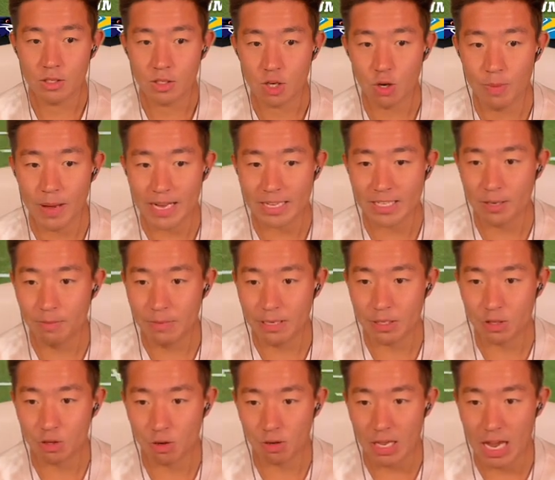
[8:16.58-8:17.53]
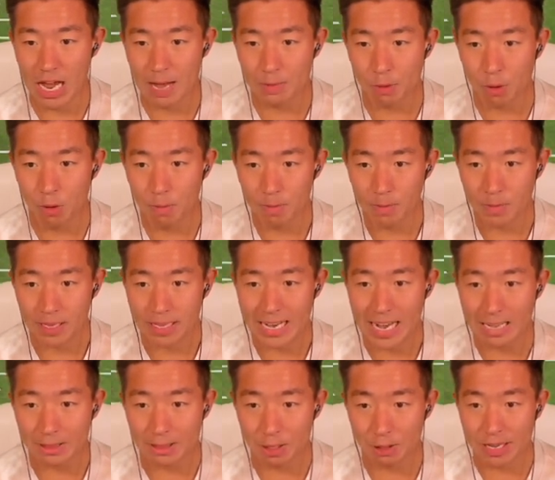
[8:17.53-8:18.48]
go back to Mister Reliable. Get
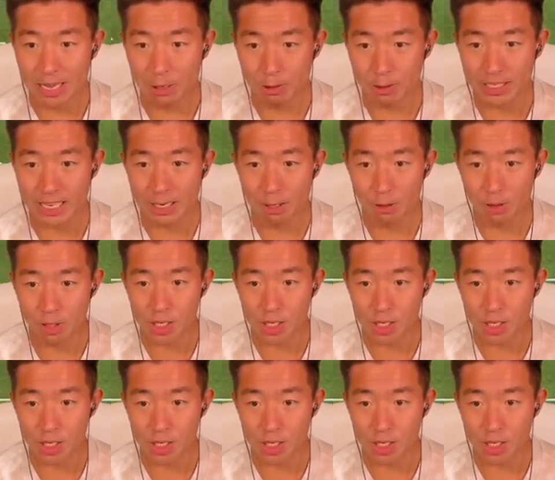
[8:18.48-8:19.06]
out there, Kittle Skittles.